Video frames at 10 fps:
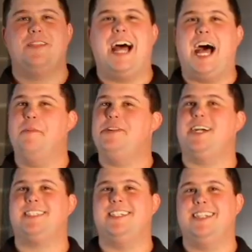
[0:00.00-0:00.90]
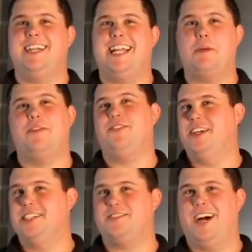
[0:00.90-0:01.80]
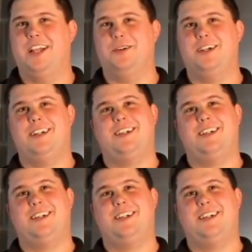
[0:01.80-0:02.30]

I'm Justin, and I'm a fearless follower.